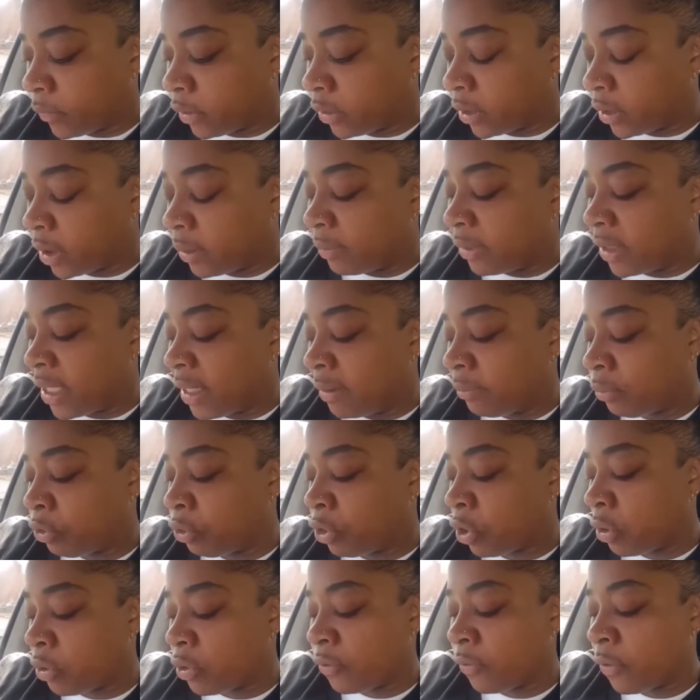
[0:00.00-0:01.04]
Sometimes
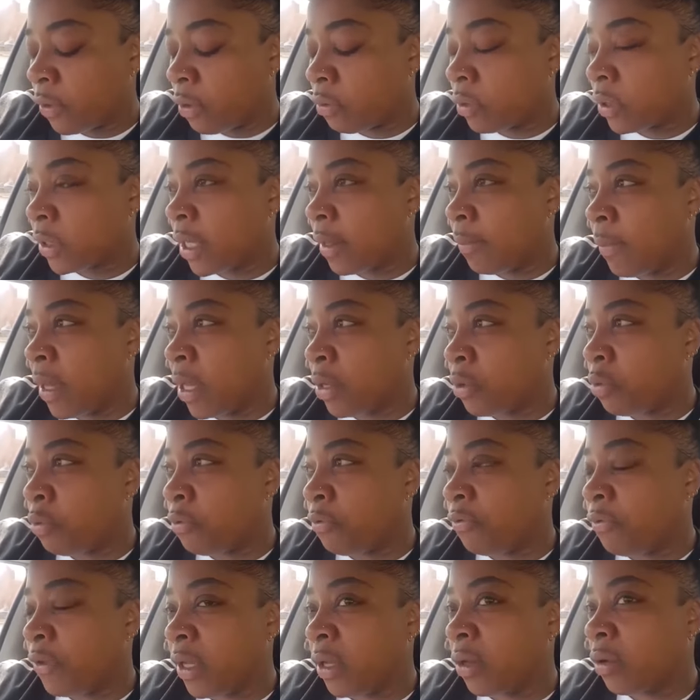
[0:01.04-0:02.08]
church folks can make you
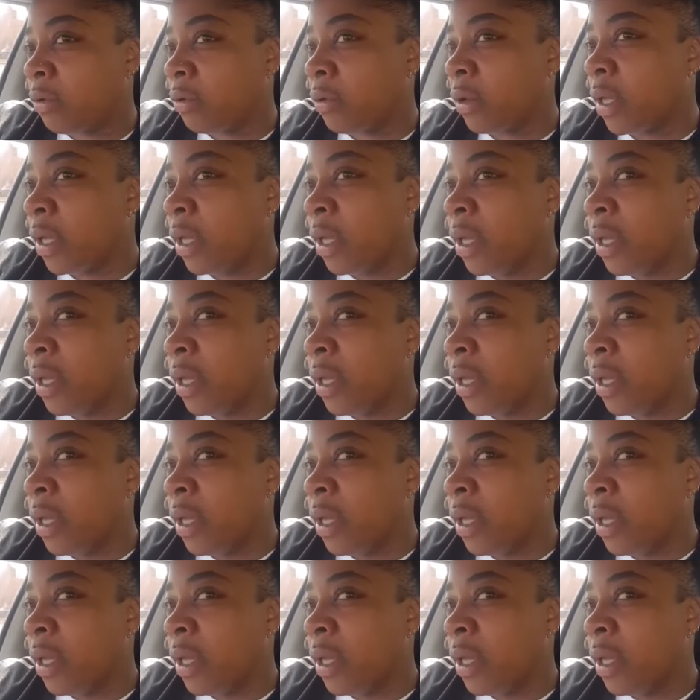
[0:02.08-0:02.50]
feel